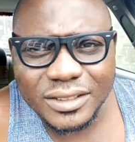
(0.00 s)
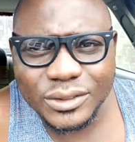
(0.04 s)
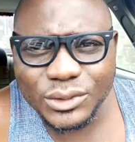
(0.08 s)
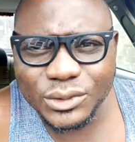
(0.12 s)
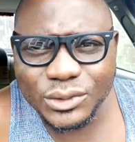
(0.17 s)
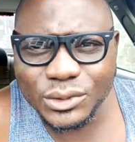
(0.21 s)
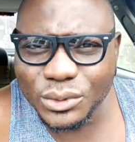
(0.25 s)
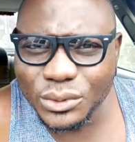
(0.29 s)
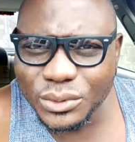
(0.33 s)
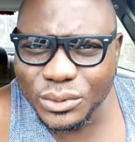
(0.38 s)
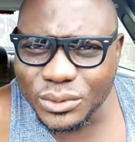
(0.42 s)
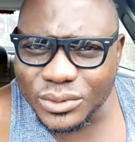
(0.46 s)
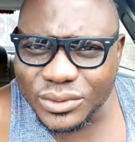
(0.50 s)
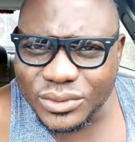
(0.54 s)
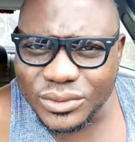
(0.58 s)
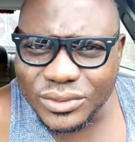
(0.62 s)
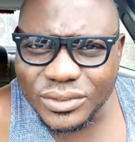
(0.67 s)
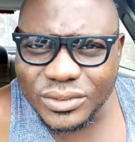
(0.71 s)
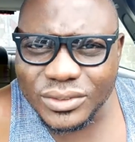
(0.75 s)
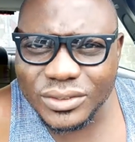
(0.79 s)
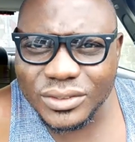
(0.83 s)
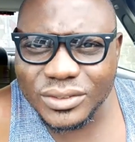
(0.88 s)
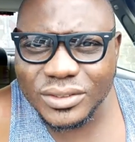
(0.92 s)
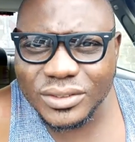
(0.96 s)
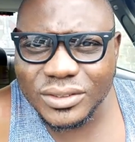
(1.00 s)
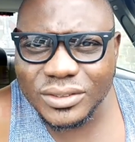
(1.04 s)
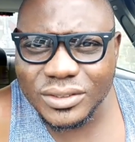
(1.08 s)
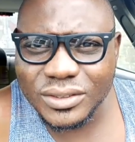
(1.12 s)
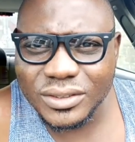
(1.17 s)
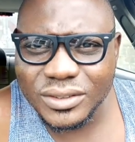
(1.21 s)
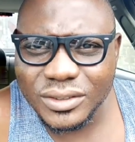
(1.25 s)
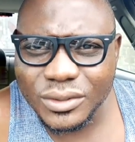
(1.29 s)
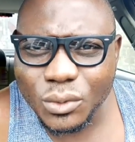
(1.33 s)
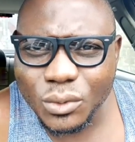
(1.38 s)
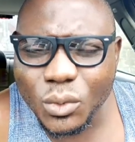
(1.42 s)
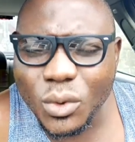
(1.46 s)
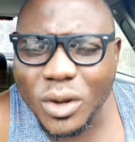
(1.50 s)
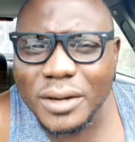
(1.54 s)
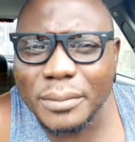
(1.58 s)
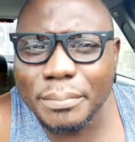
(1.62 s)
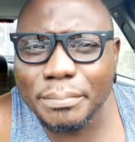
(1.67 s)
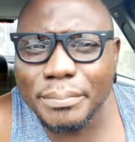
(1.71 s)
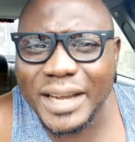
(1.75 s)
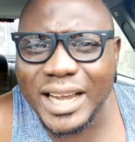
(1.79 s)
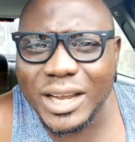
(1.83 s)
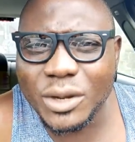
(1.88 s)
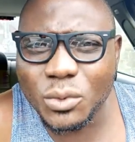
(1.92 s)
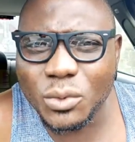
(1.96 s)
soon
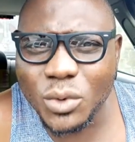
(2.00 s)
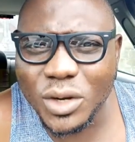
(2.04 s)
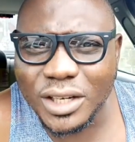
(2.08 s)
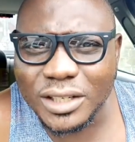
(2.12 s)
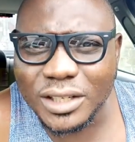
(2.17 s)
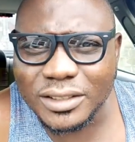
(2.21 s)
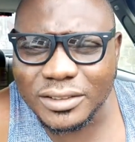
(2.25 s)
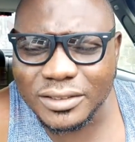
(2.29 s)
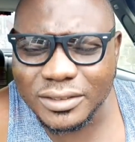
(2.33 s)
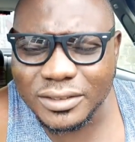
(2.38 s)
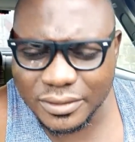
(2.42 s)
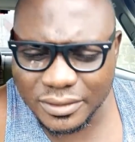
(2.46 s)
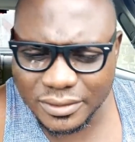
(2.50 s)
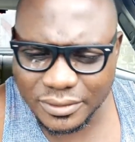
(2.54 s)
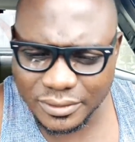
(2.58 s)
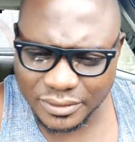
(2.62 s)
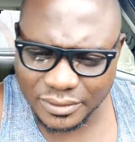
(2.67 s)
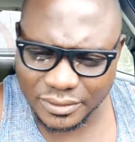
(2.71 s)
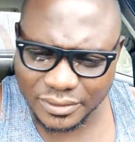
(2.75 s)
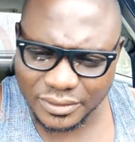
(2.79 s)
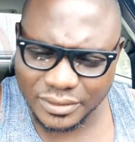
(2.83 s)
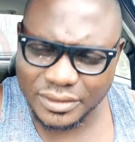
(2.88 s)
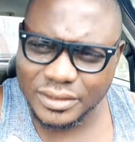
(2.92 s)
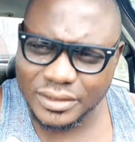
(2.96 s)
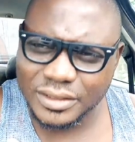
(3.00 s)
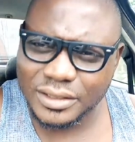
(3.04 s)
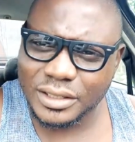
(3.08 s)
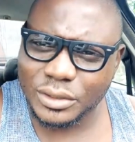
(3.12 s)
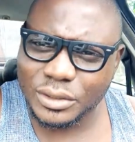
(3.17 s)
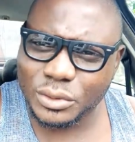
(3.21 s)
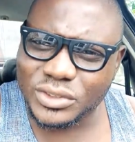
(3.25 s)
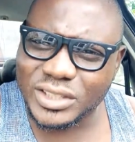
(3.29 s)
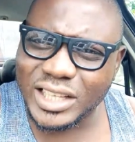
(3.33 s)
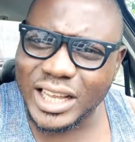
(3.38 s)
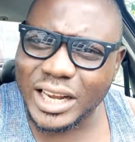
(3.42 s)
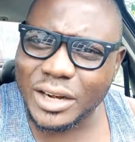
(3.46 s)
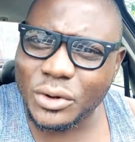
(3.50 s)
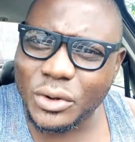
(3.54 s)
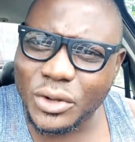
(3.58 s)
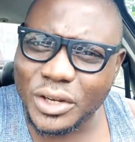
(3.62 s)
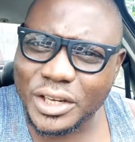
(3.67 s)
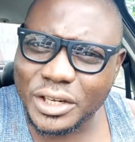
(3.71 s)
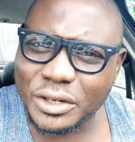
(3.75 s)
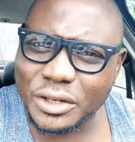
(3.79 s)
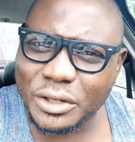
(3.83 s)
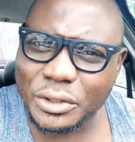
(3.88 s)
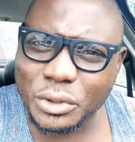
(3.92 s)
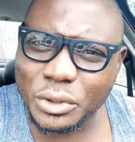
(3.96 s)
one by one, will start
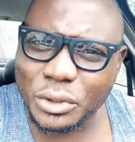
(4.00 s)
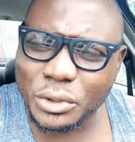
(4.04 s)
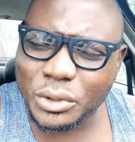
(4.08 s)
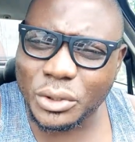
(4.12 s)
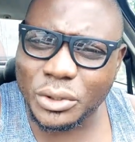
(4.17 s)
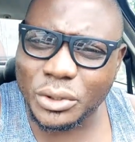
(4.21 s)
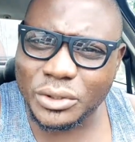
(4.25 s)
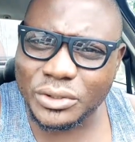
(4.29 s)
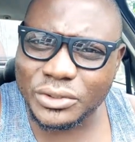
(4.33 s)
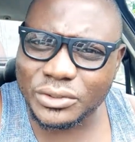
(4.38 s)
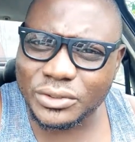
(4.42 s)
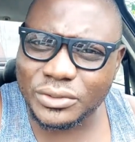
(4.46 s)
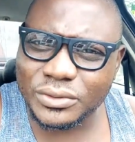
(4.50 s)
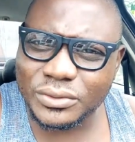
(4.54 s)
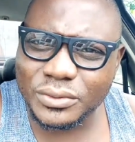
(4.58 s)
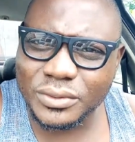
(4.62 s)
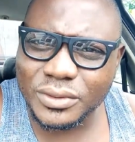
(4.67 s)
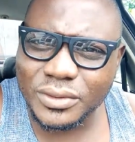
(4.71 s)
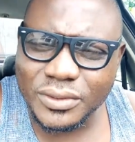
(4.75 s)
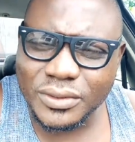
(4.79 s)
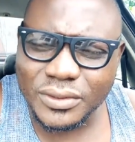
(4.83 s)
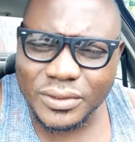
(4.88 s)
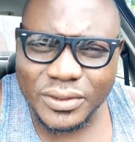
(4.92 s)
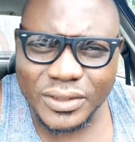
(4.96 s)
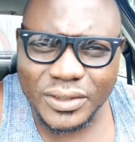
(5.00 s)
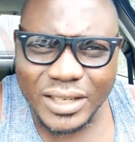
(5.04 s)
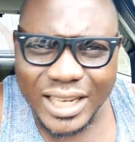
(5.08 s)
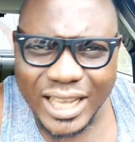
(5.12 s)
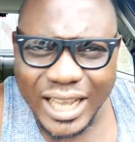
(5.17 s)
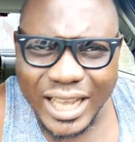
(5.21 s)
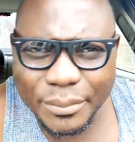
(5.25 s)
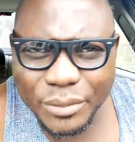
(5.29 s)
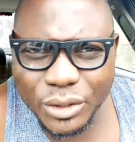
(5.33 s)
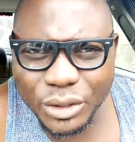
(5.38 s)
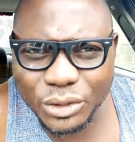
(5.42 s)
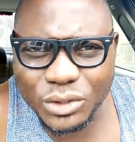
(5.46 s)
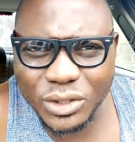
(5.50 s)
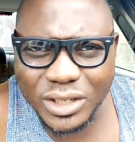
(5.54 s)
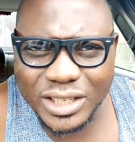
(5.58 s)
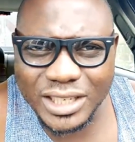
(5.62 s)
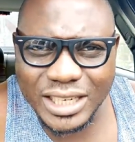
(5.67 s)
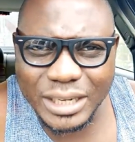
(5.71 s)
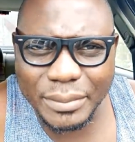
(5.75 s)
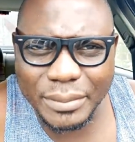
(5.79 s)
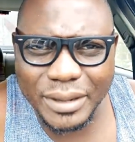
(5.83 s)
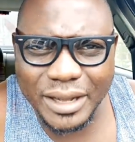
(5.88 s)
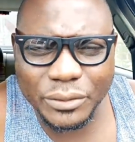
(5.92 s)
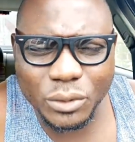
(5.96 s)
knocking on your doors. I'm not
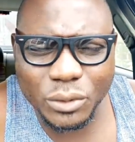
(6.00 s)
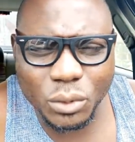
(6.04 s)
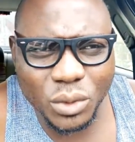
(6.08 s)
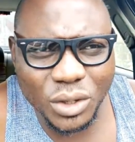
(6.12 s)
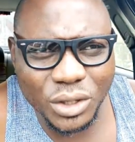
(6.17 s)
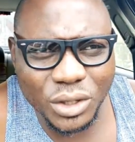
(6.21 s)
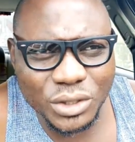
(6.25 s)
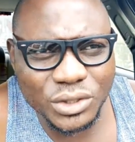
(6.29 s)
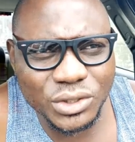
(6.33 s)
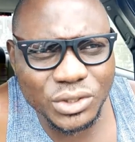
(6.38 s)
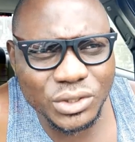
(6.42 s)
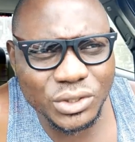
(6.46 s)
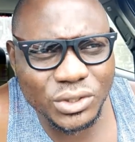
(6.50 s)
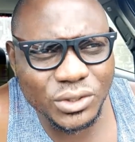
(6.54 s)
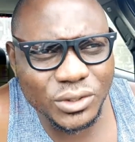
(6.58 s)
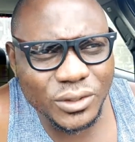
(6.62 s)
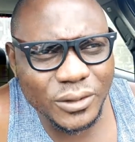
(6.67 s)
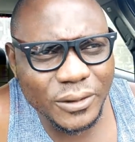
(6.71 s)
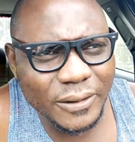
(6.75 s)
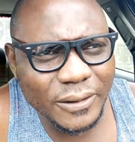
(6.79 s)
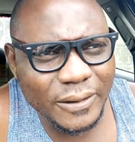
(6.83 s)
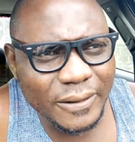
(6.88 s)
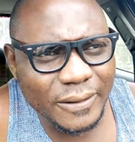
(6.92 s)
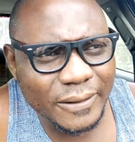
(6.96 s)
talking about the ones